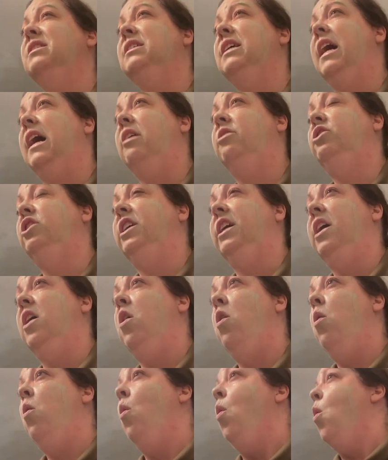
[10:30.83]
is an ouchy.
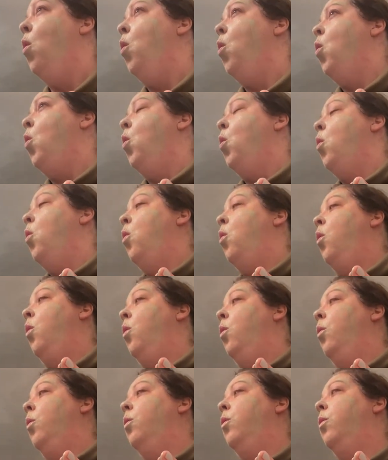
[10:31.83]

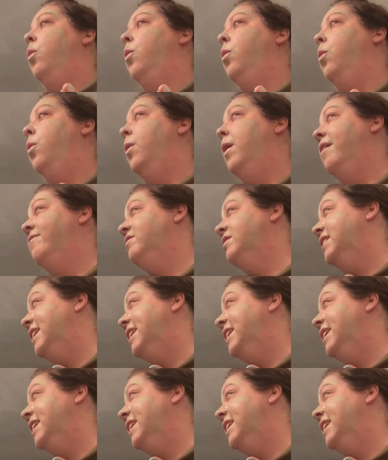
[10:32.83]
I have to